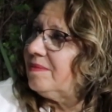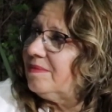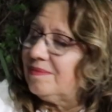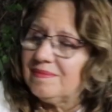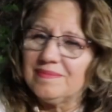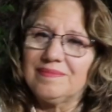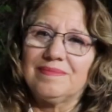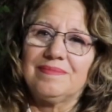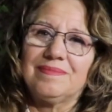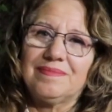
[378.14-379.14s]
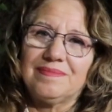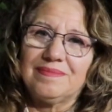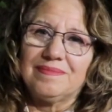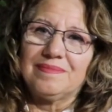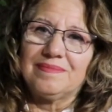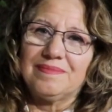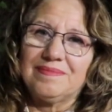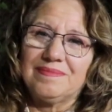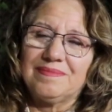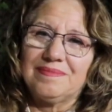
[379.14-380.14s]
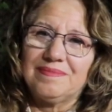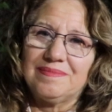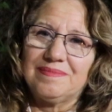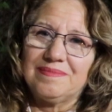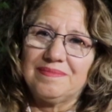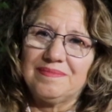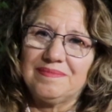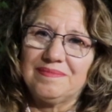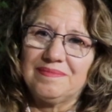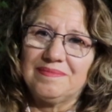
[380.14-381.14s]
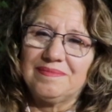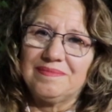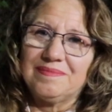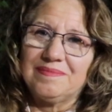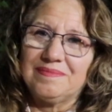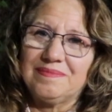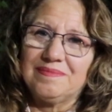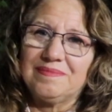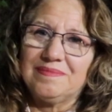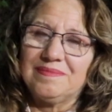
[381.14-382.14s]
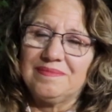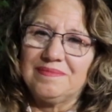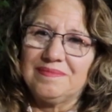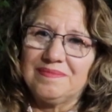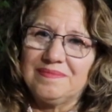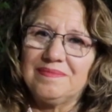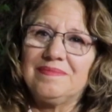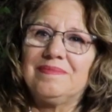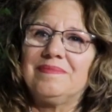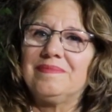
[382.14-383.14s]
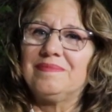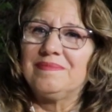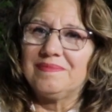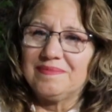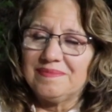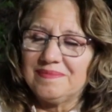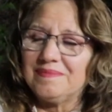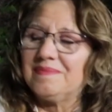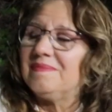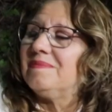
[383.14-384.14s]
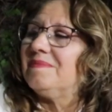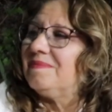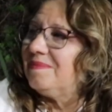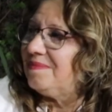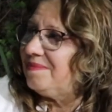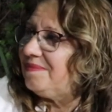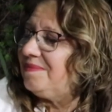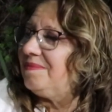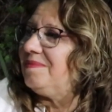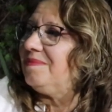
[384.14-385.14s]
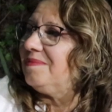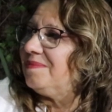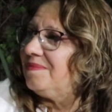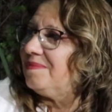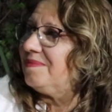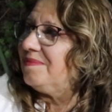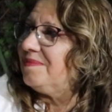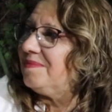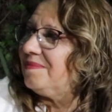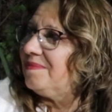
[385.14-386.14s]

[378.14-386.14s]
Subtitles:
The person shown says nothing.